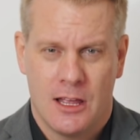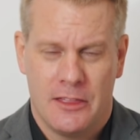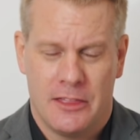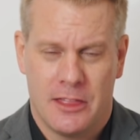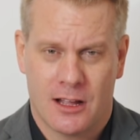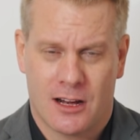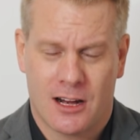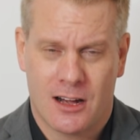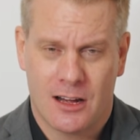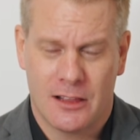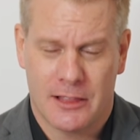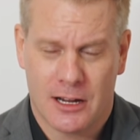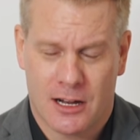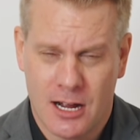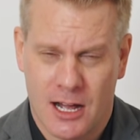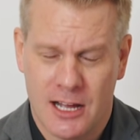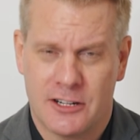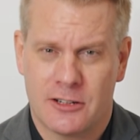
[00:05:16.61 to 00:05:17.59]
the
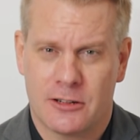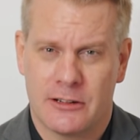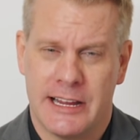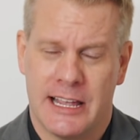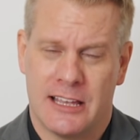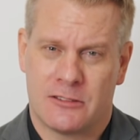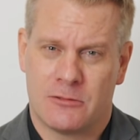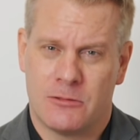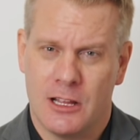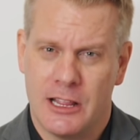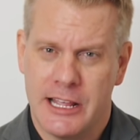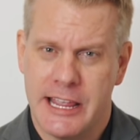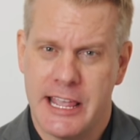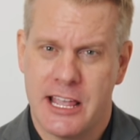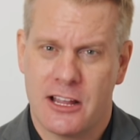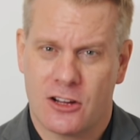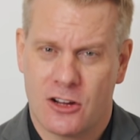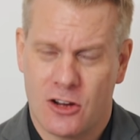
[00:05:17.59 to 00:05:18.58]
country has
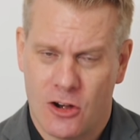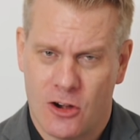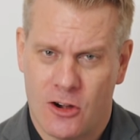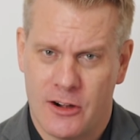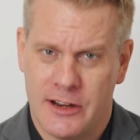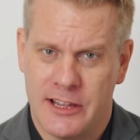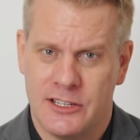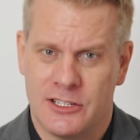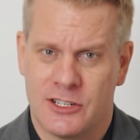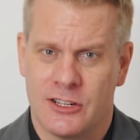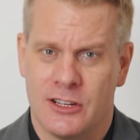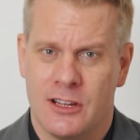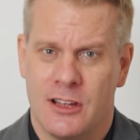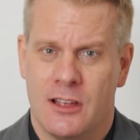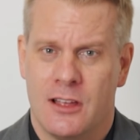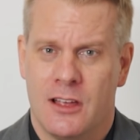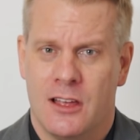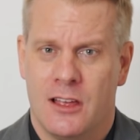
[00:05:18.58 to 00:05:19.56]
really encouraged
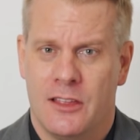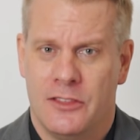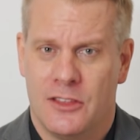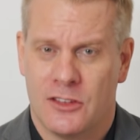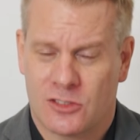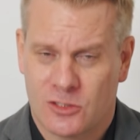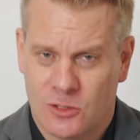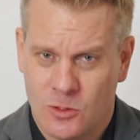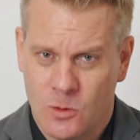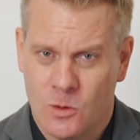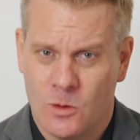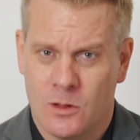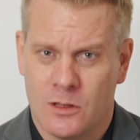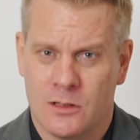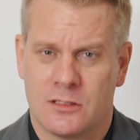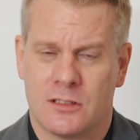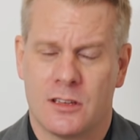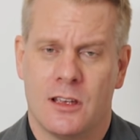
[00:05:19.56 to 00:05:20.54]
the
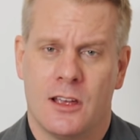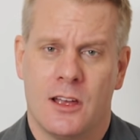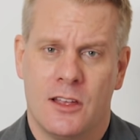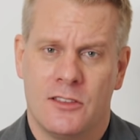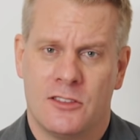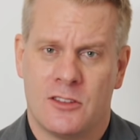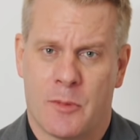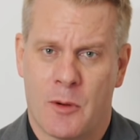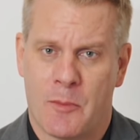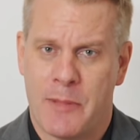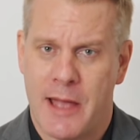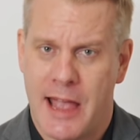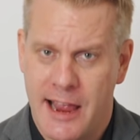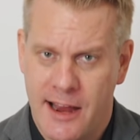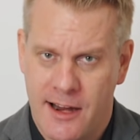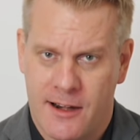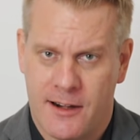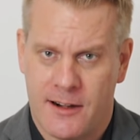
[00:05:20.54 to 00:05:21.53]
schools to
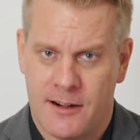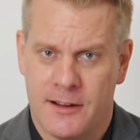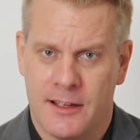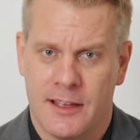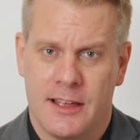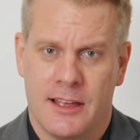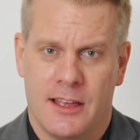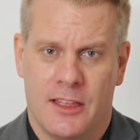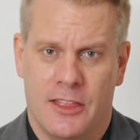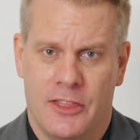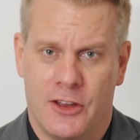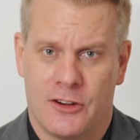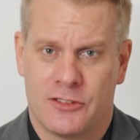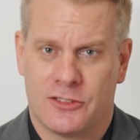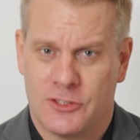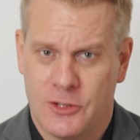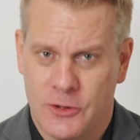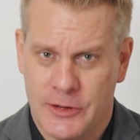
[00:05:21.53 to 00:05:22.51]
prepare their
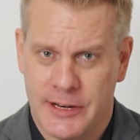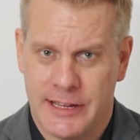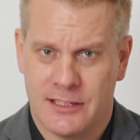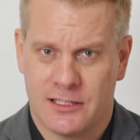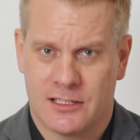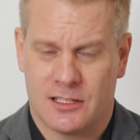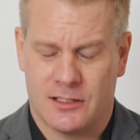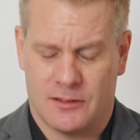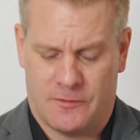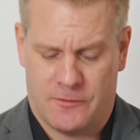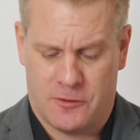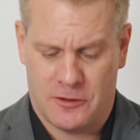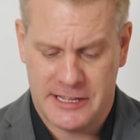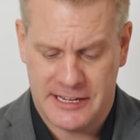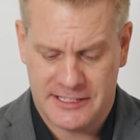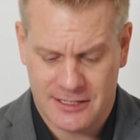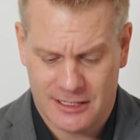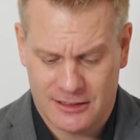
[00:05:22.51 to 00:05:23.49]
students for
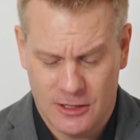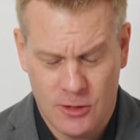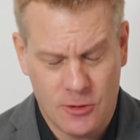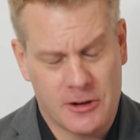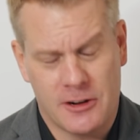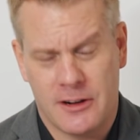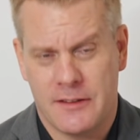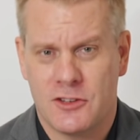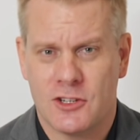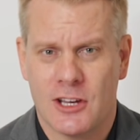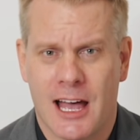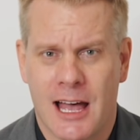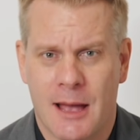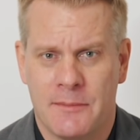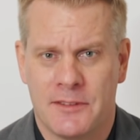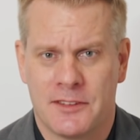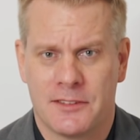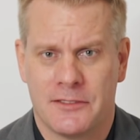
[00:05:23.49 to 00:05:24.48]
these lucrative
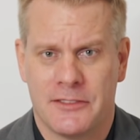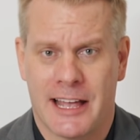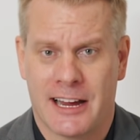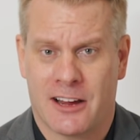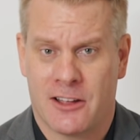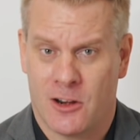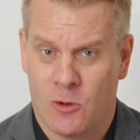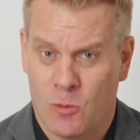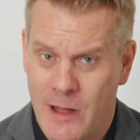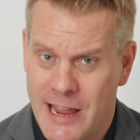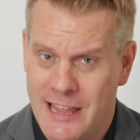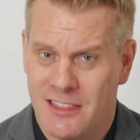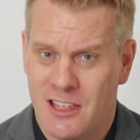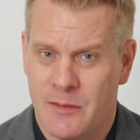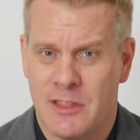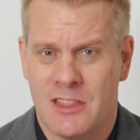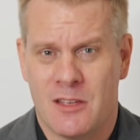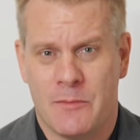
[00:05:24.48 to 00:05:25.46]
jobs that could await
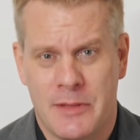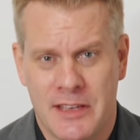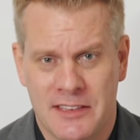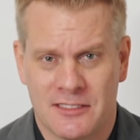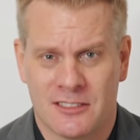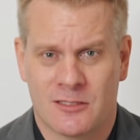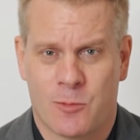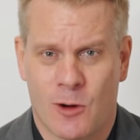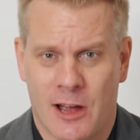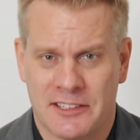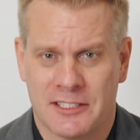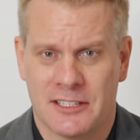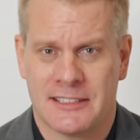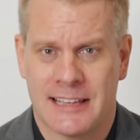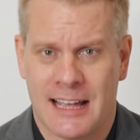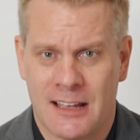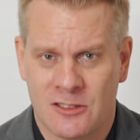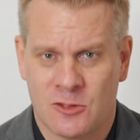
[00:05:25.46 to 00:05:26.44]
them in the business
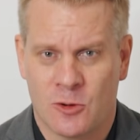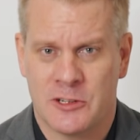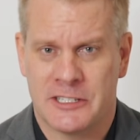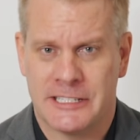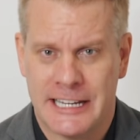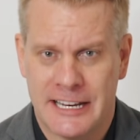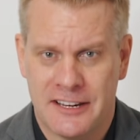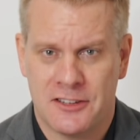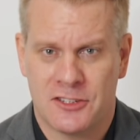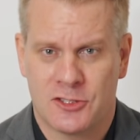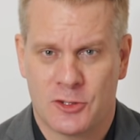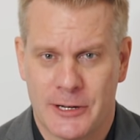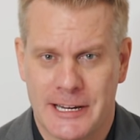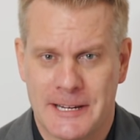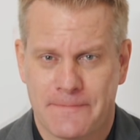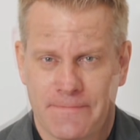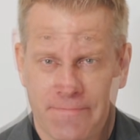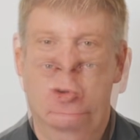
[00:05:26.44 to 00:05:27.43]
process outsourcing
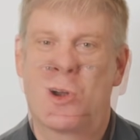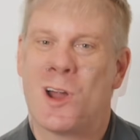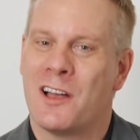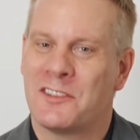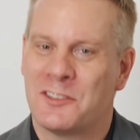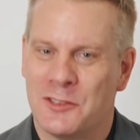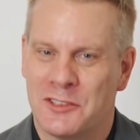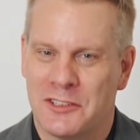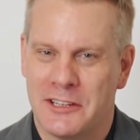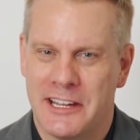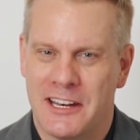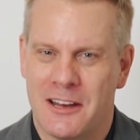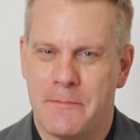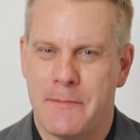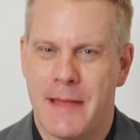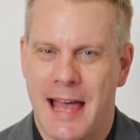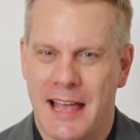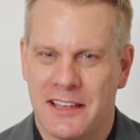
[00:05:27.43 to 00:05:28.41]
industry. We're also seeing a
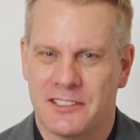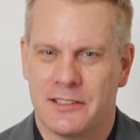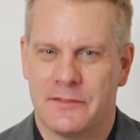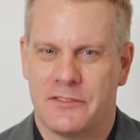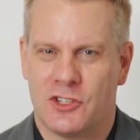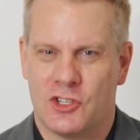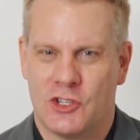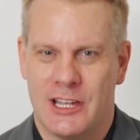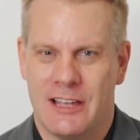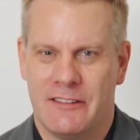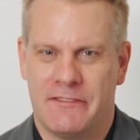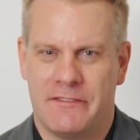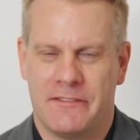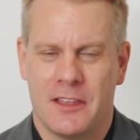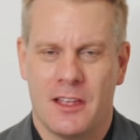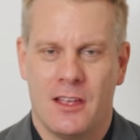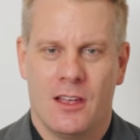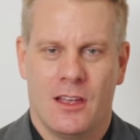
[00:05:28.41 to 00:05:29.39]
massive
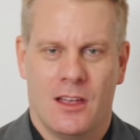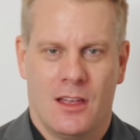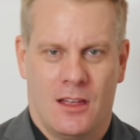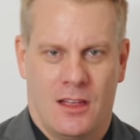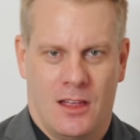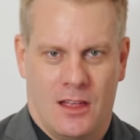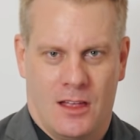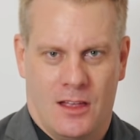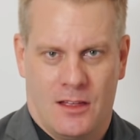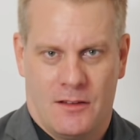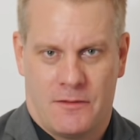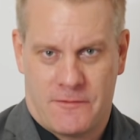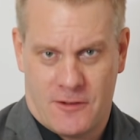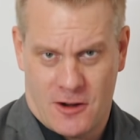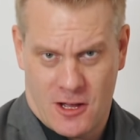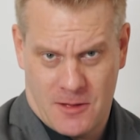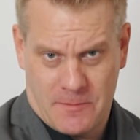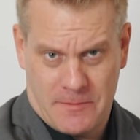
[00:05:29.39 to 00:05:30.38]
shift
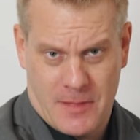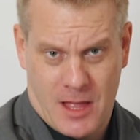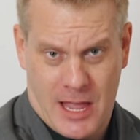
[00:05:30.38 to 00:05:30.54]
from